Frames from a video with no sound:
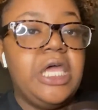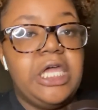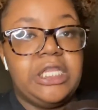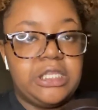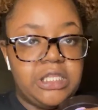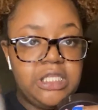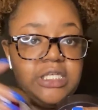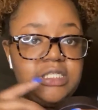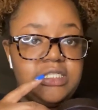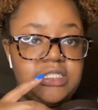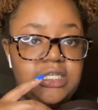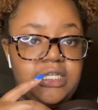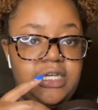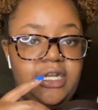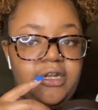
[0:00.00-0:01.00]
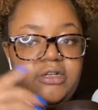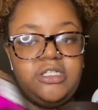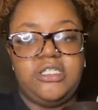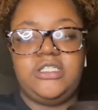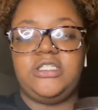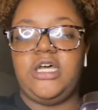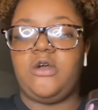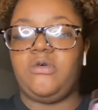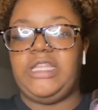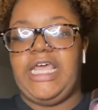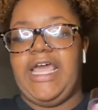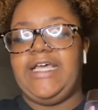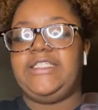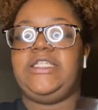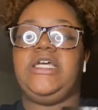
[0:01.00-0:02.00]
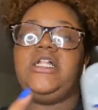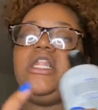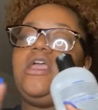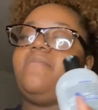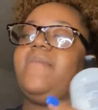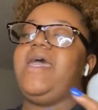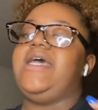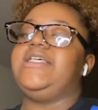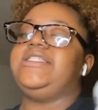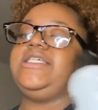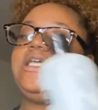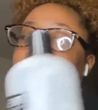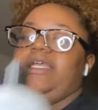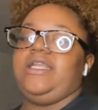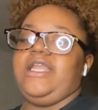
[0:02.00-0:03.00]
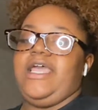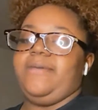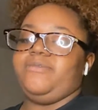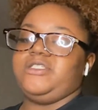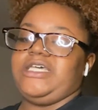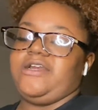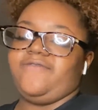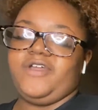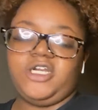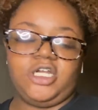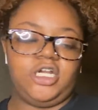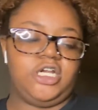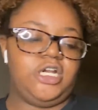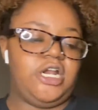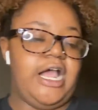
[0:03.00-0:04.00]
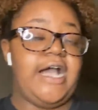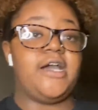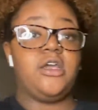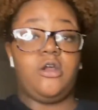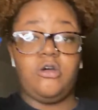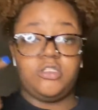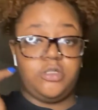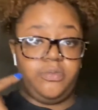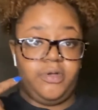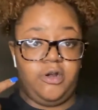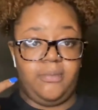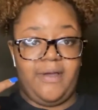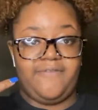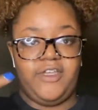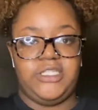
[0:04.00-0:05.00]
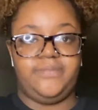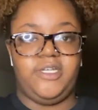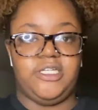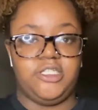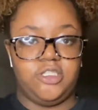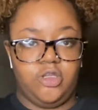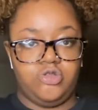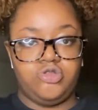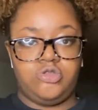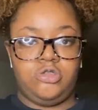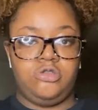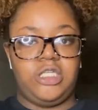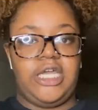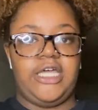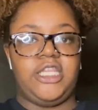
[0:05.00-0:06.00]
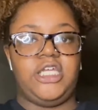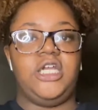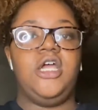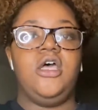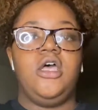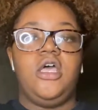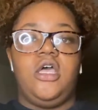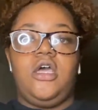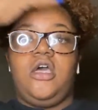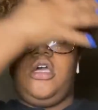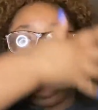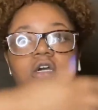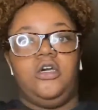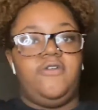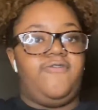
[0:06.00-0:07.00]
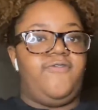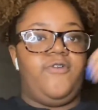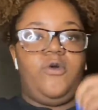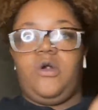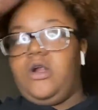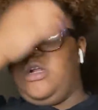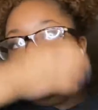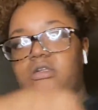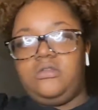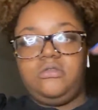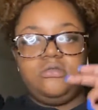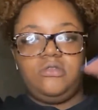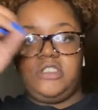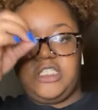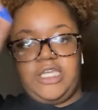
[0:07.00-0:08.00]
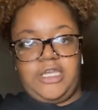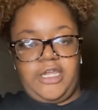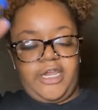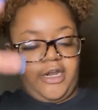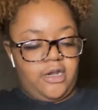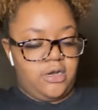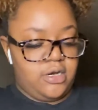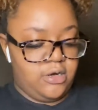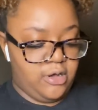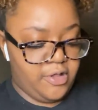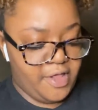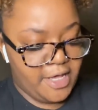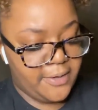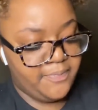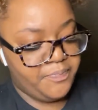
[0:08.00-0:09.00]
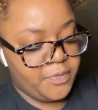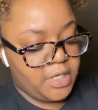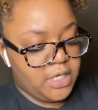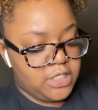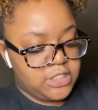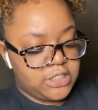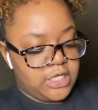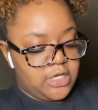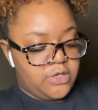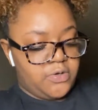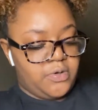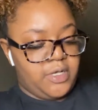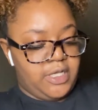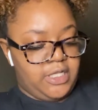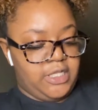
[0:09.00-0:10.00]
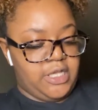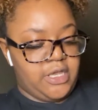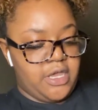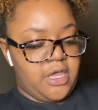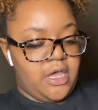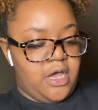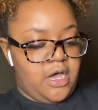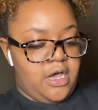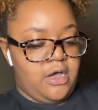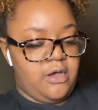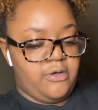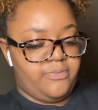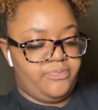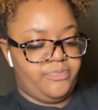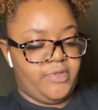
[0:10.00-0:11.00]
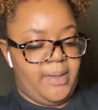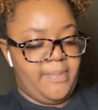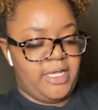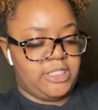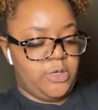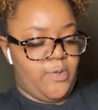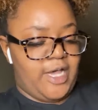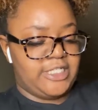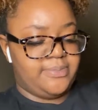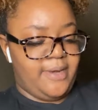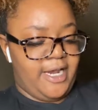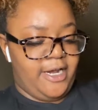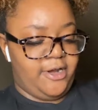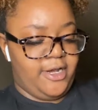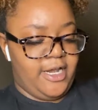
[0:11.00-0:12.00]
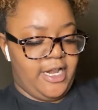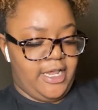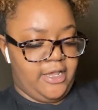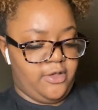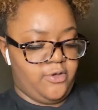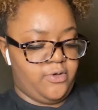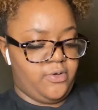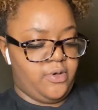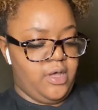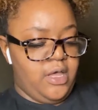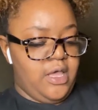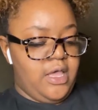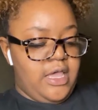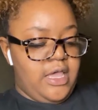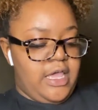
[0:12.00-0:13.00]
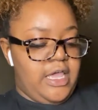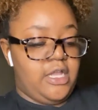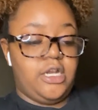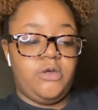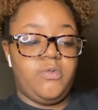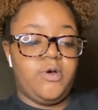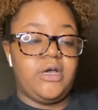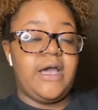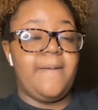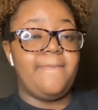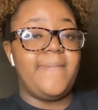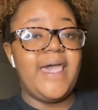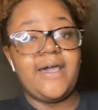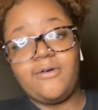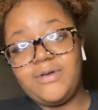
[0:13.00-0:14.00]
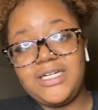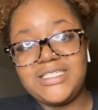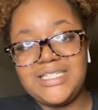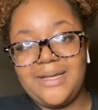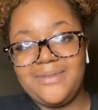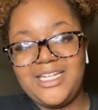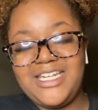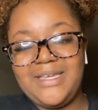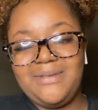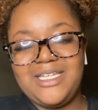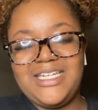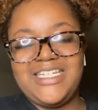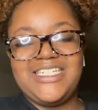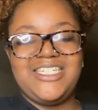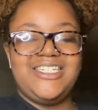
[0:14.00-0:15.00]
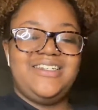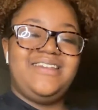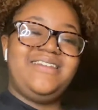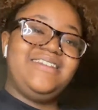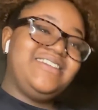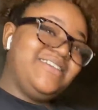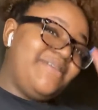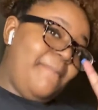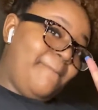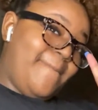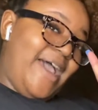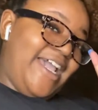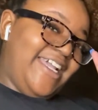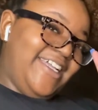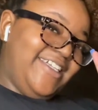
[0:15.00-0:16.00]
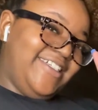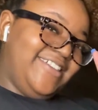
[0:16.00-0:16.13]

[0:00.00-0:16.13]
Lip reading: and this in here and just stuck with the Aztec clay mask and the apple cider vinegar, I could have also put it on my face because those two together good for skincare and all that. So yeah, I'm about to wash my hair now, and then we'll come back when it's time to deep condition. Bye.